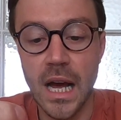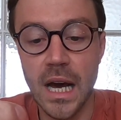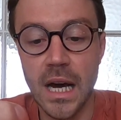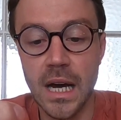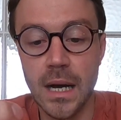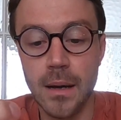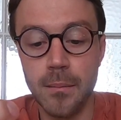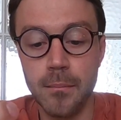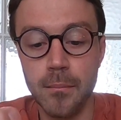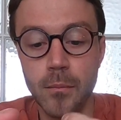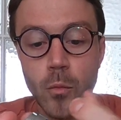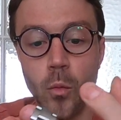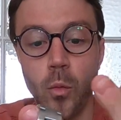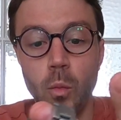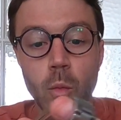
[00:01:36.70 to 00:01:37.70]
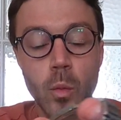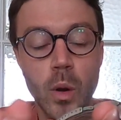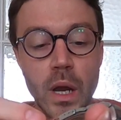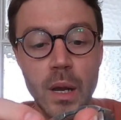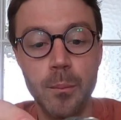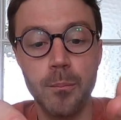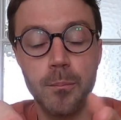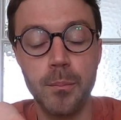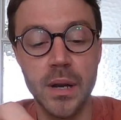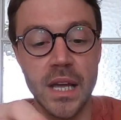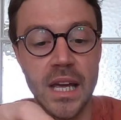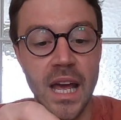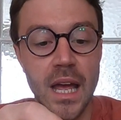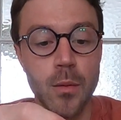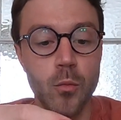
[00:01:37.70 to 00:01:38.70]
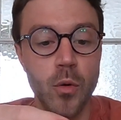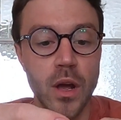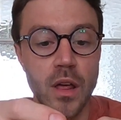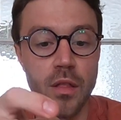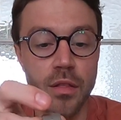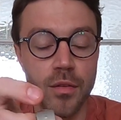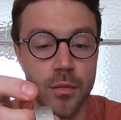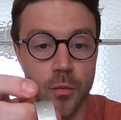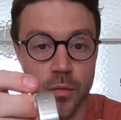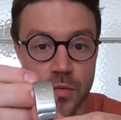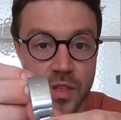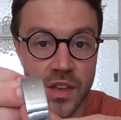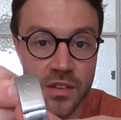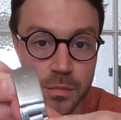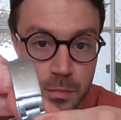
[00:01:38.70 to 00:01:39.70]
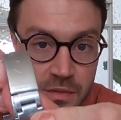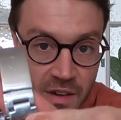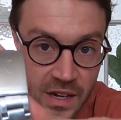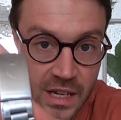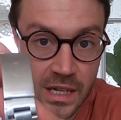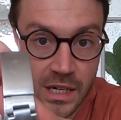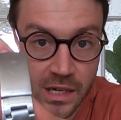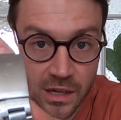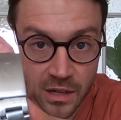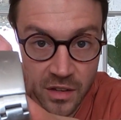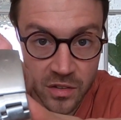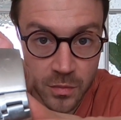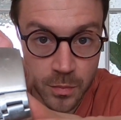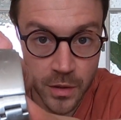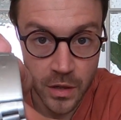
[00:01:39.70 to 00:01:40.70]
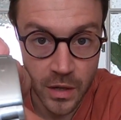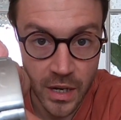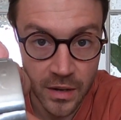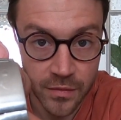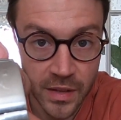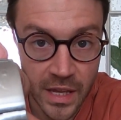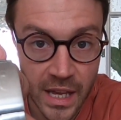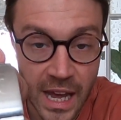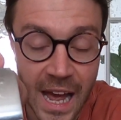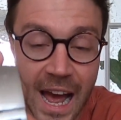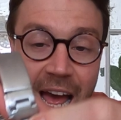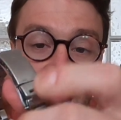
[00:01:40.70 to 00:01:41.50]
but it came with this particular clasp that you have here,